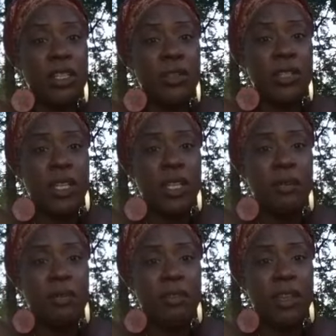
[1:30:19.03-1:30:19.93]
you see
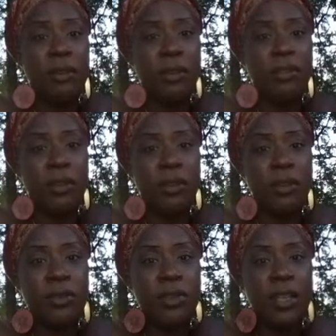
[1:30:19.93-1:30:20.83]
my family
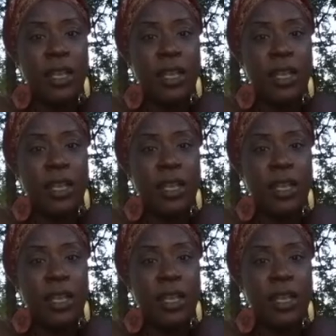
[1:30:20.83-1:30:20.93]
photos